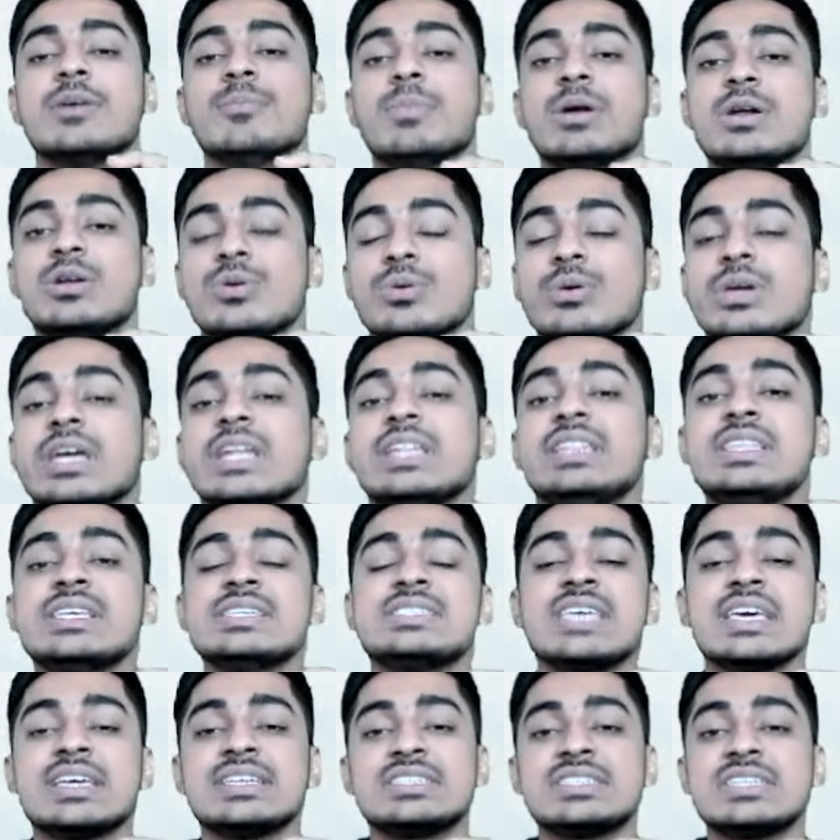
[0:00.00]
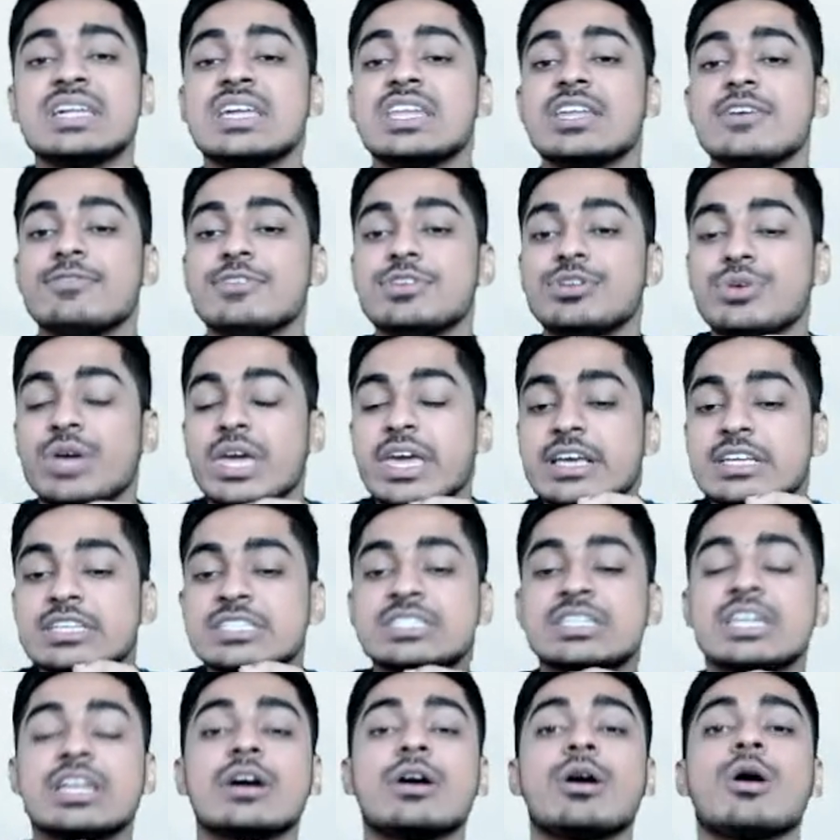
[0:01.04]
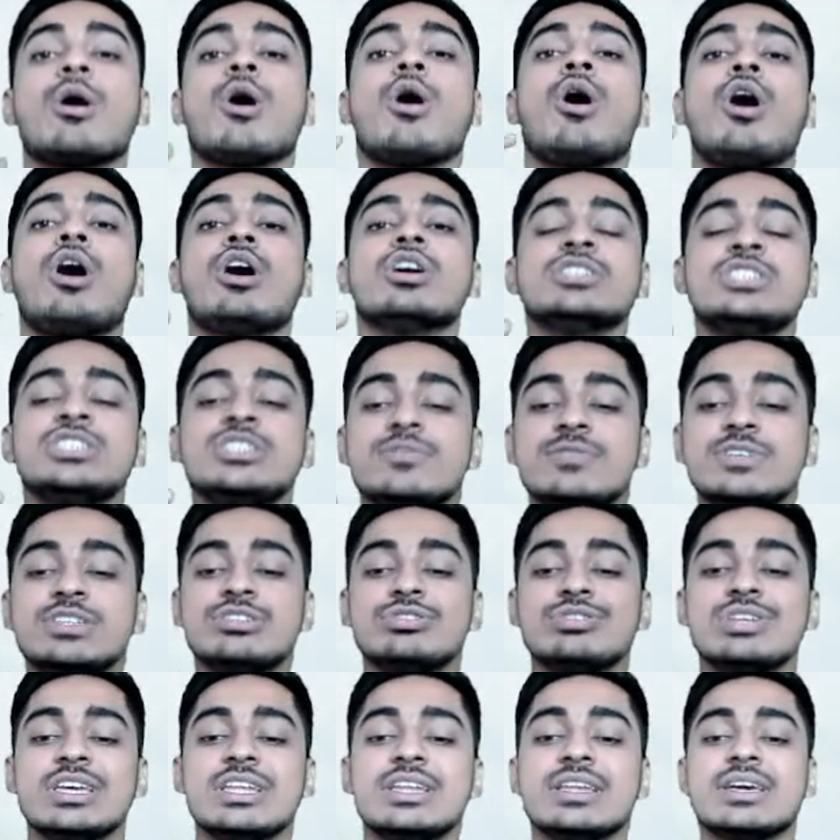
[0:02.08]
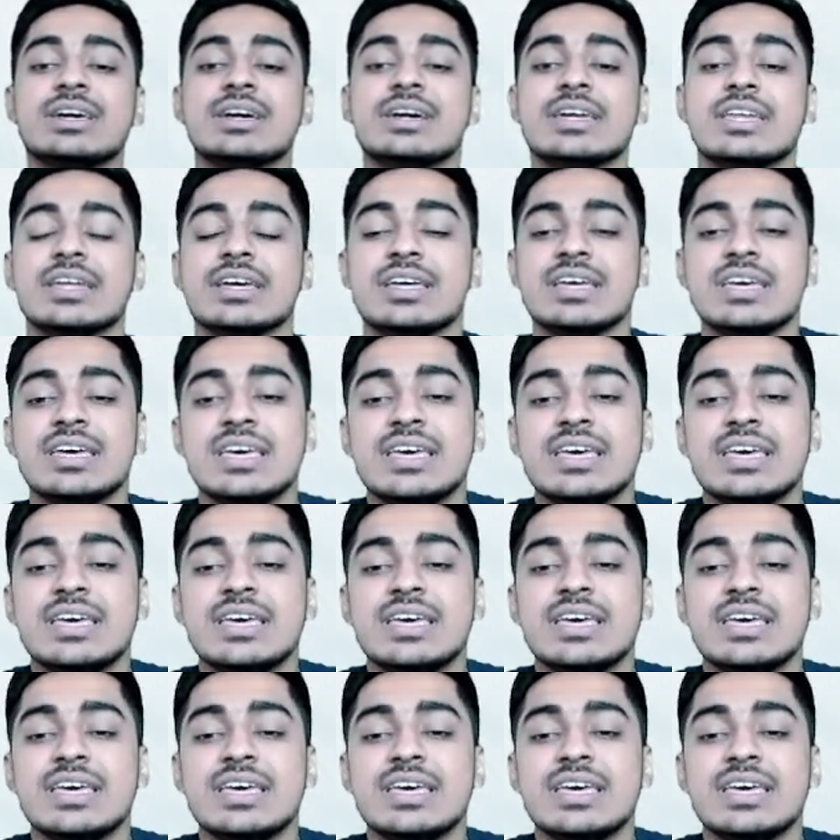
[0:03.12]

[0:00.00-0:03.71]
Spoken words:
But to get this extra revenue, extra cost we should incur